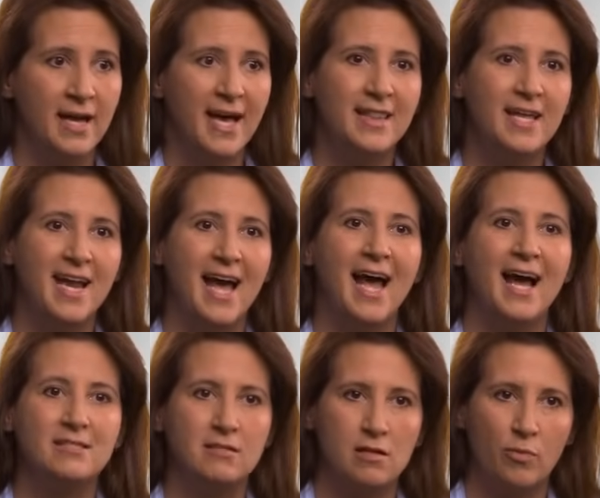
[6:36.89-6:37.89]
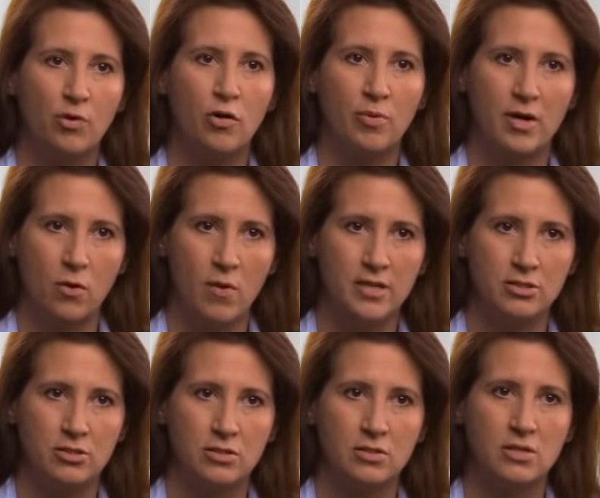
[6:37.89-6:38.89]
and then ask the appropriate
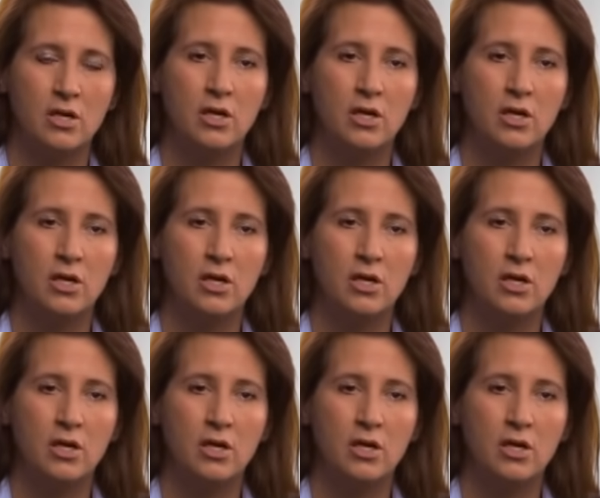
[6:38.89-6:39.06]
questions.